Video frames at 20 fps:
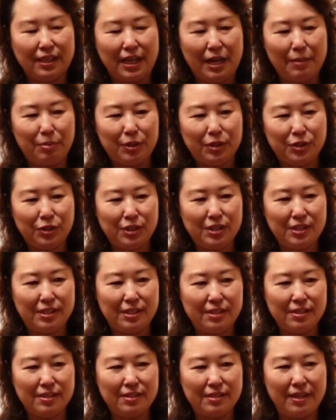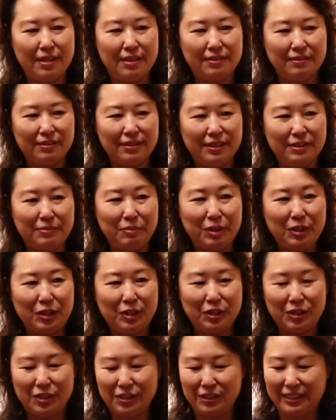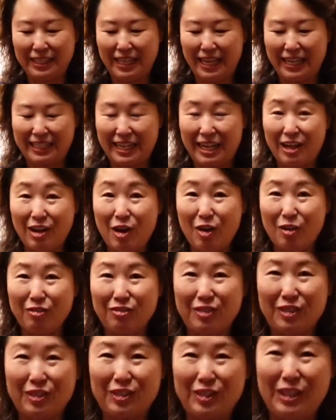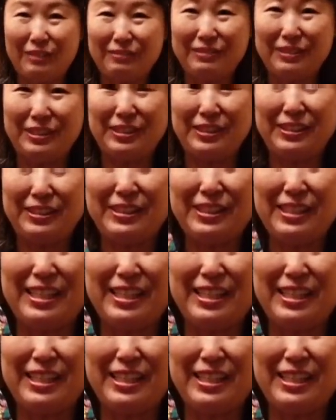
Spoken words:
I purchased this and immediately I got offer of the